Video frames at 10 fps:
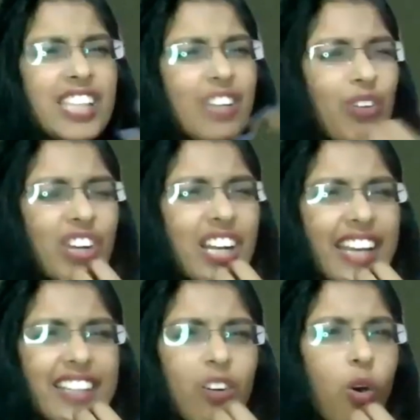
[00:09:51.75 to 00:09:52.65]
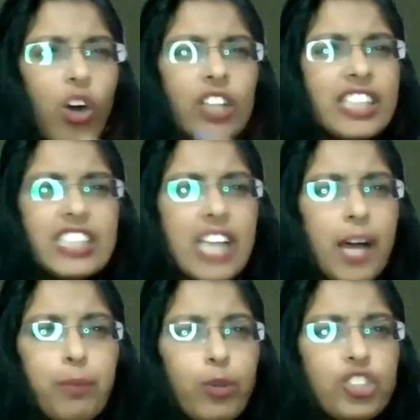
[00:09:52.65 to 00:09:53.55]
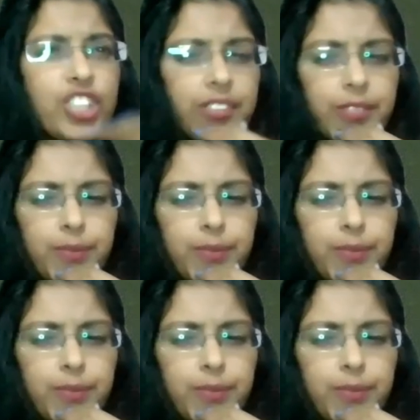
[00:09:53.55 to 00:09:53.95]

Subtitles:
And we were like, all these are bullshit.